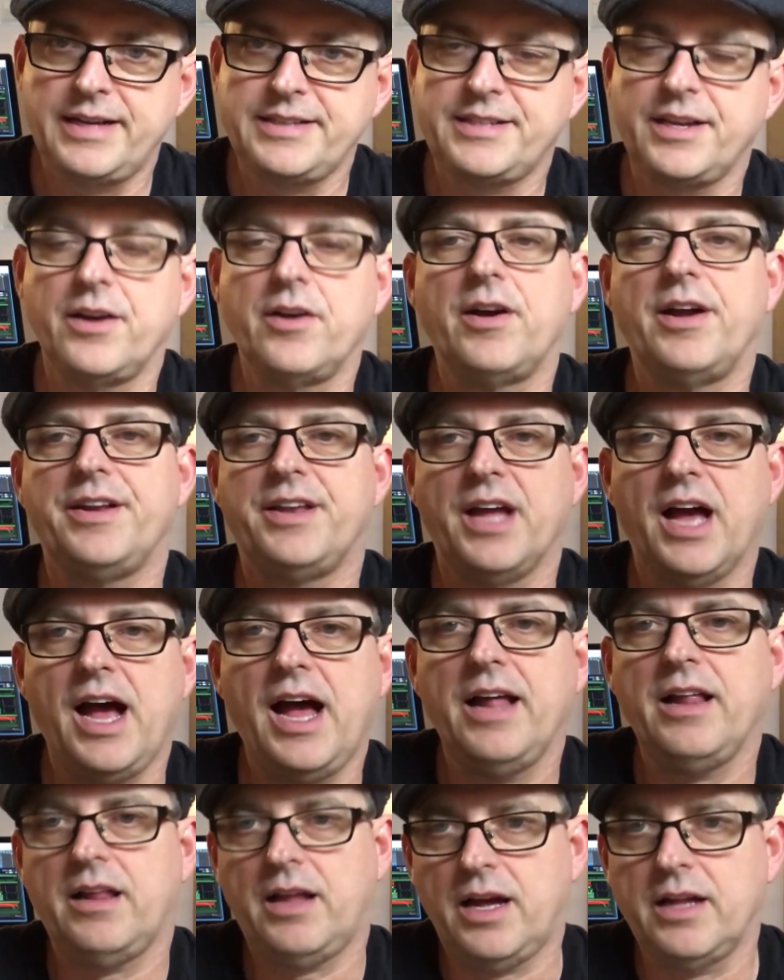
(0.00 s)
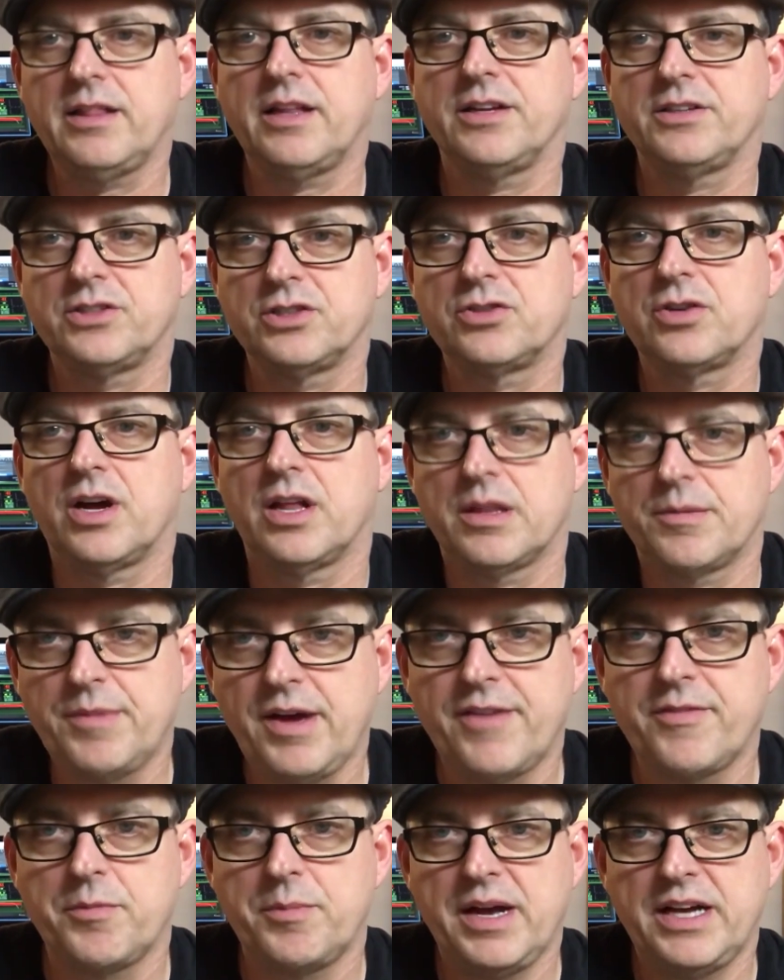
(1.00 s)
I said, all right, I'd like to try
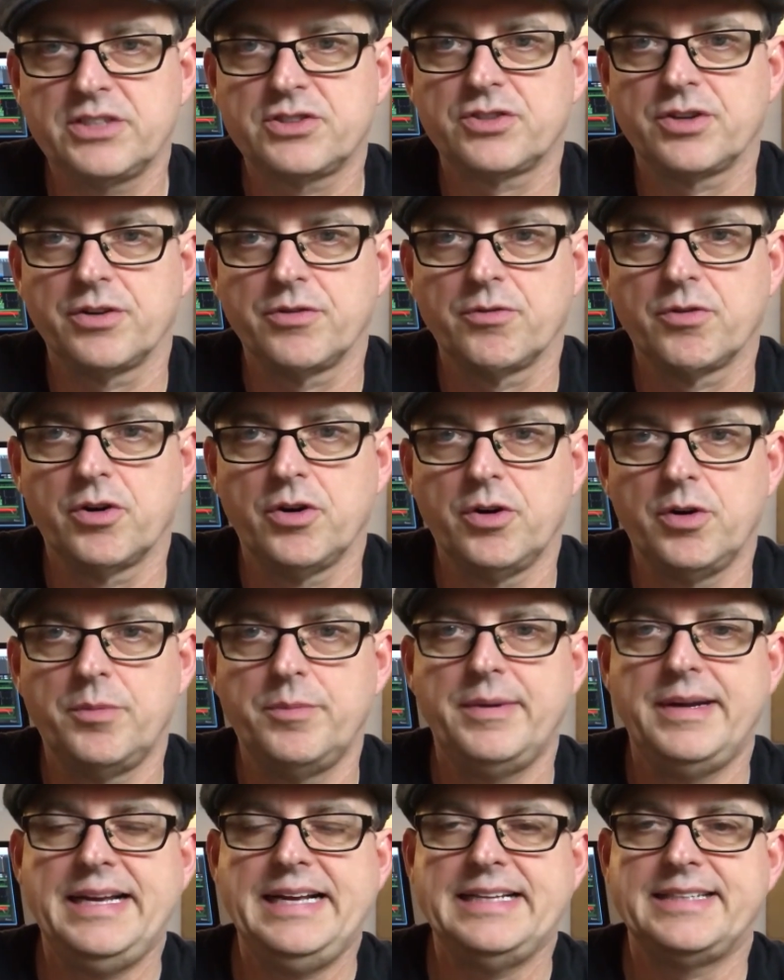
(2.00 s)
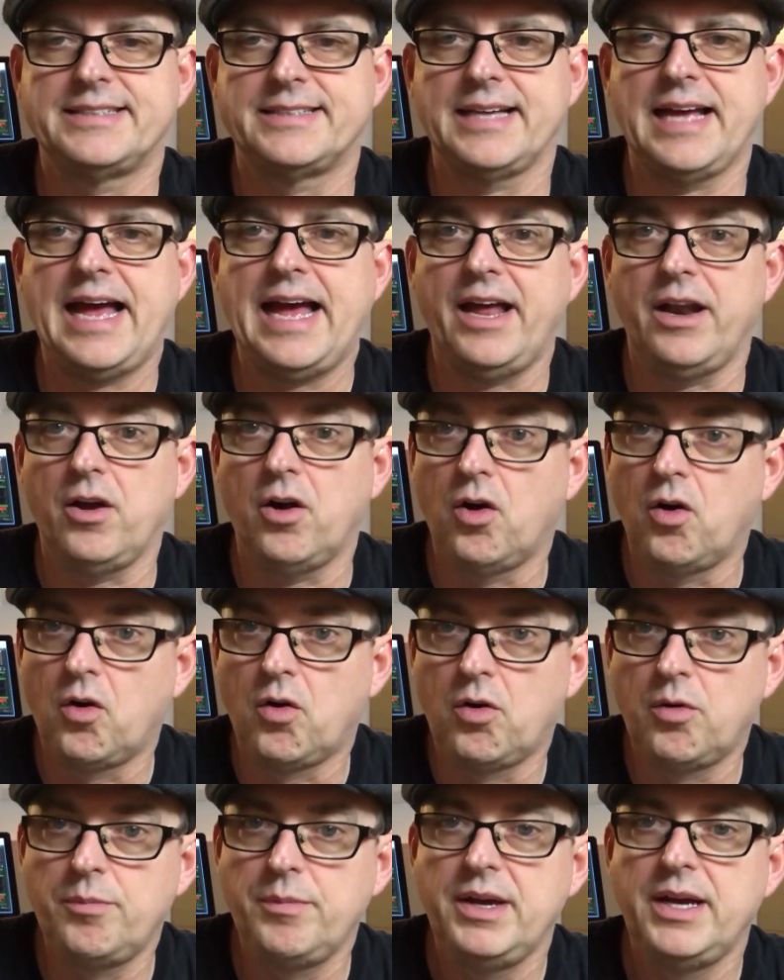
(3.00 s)
them. I have a mastering room. It's at
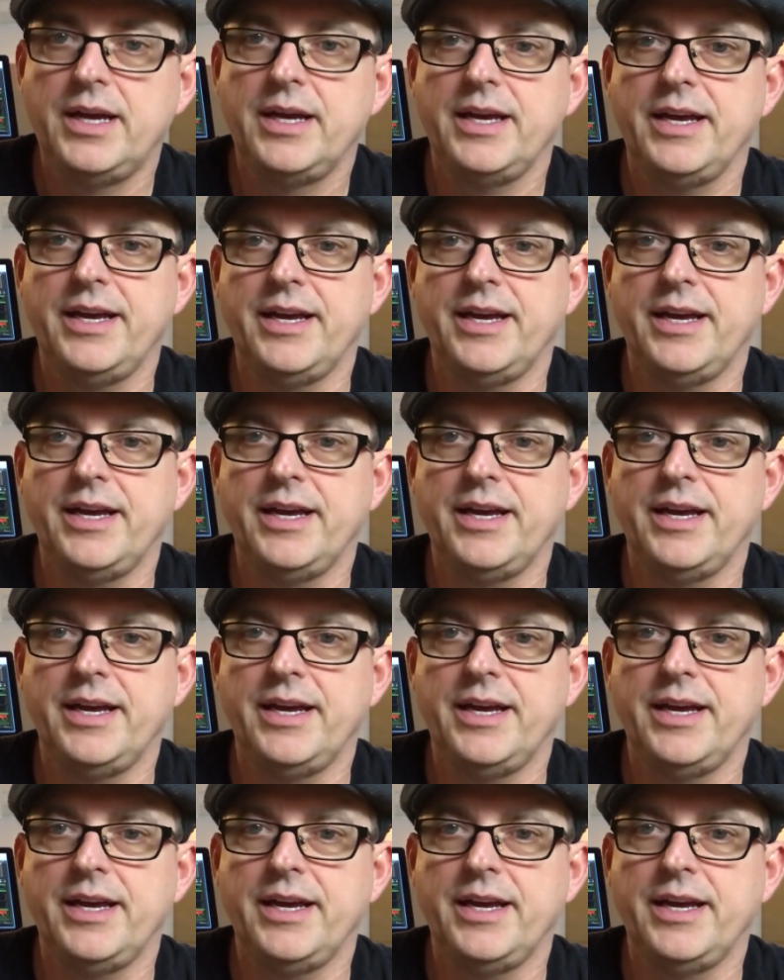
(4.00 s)
home.